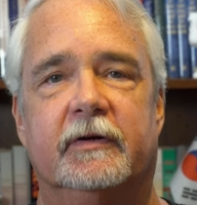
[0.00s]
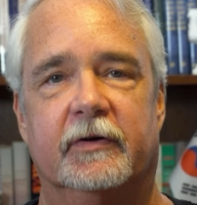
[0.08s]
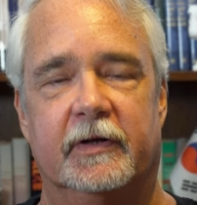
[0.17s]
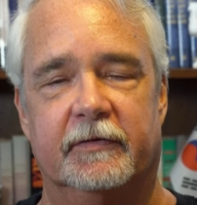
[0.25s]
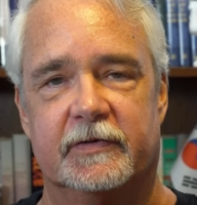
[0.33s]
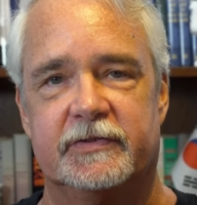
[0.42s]
You
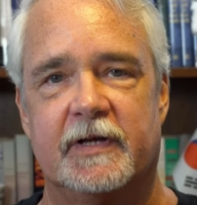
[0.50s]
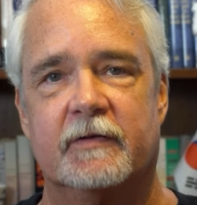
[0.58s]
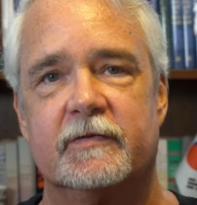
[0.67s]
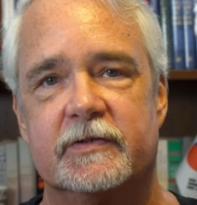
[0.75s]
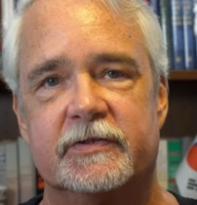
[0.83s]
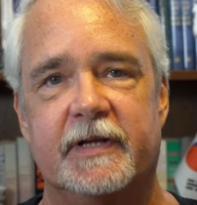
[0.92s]
know, you have the
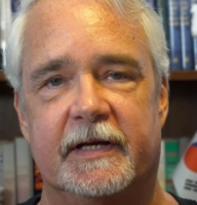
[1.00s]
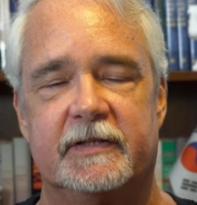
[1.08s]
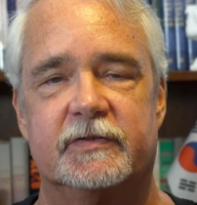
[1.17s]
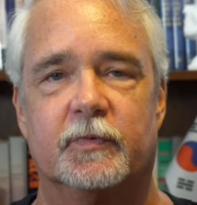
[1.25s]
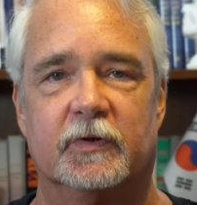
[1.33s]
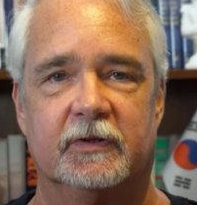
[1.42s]
southern
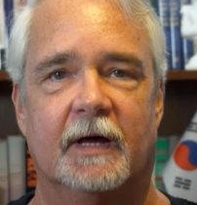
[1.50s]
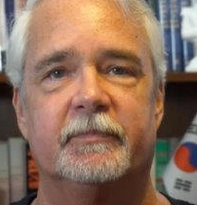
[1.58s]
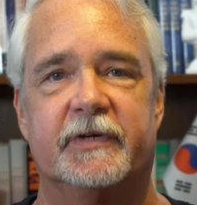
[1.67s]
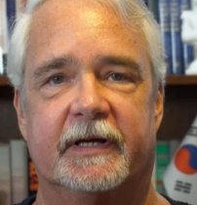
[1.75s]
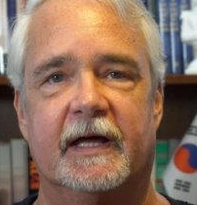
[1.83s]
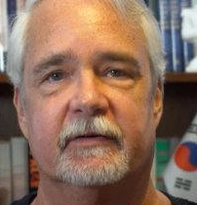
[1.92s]
states were
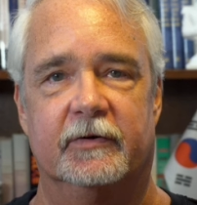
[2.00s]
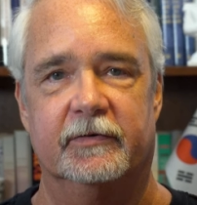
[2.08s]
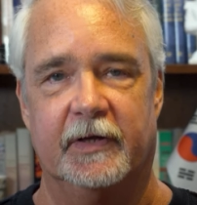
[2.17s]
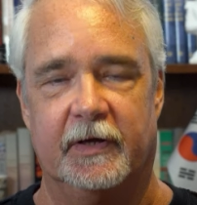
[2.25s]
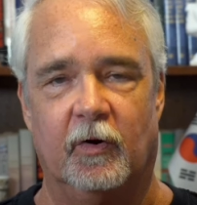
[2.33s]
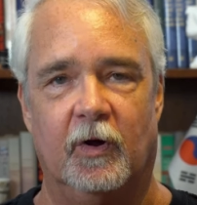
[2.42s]
lumped together.
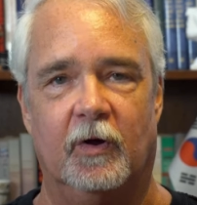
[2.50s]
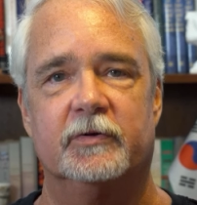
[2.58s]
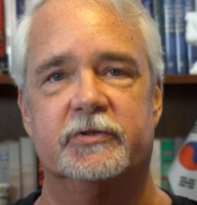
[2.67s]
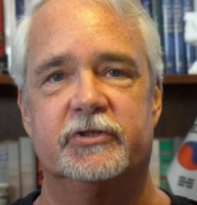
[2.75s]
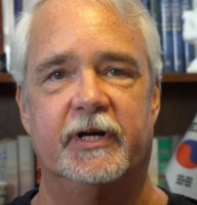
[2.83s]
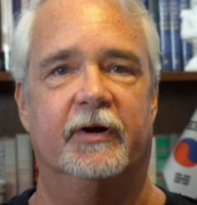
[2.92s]
They
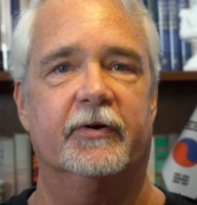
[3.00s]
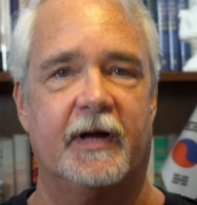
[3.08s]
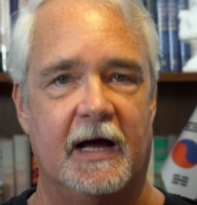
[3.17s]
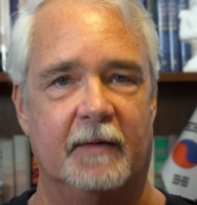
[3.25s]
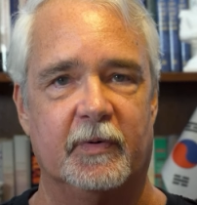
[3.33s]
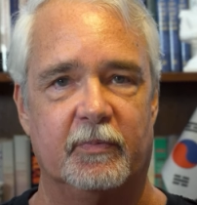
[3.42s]
all shared
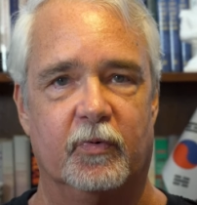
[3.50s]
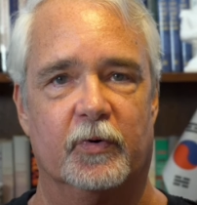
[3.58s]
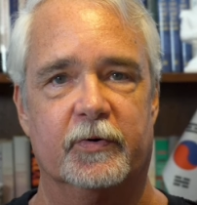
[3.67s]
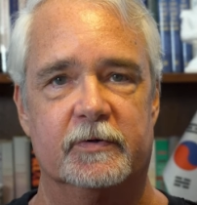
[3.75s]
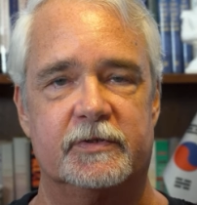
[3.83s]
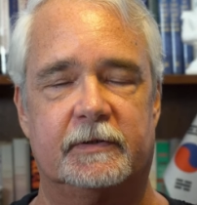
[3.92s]
common
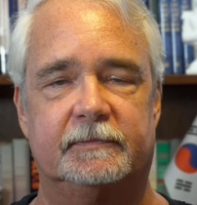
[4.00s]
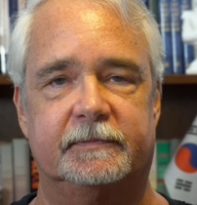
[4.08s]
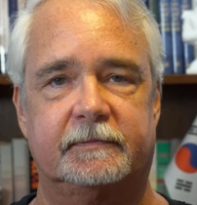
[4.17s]
borders.